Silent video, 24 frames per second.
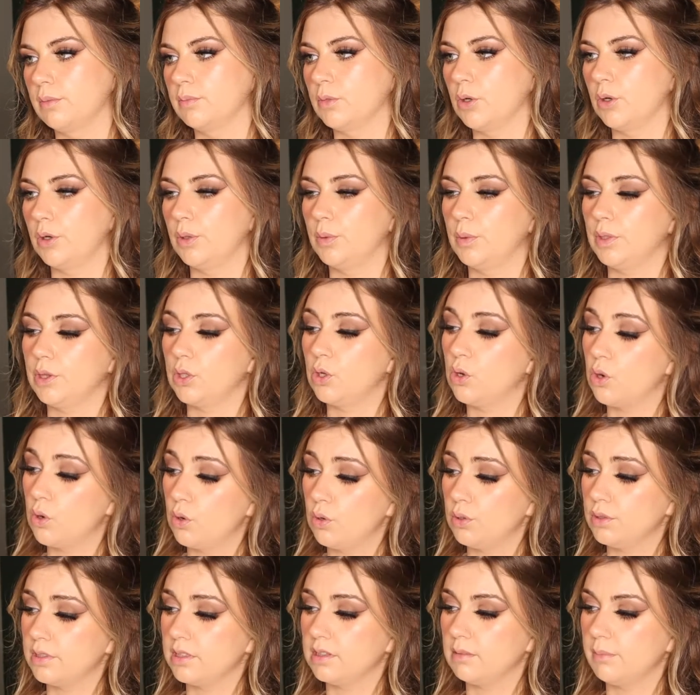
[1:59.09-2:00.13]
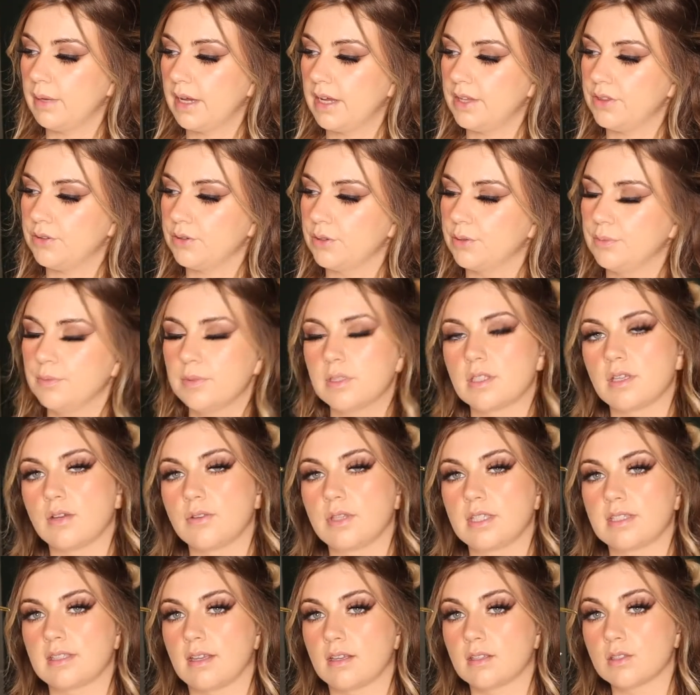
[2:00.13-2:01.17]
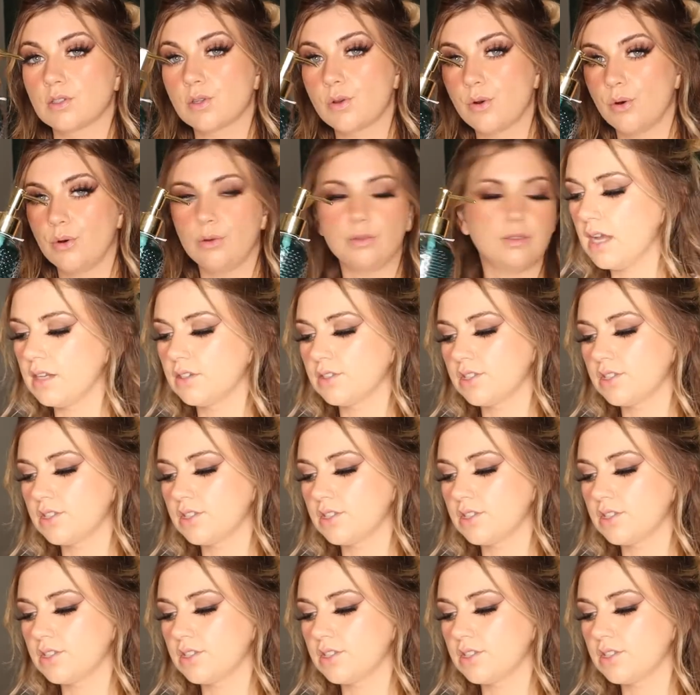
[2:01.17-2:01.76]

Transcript: I'm going with gold in the bathroom so this has gold.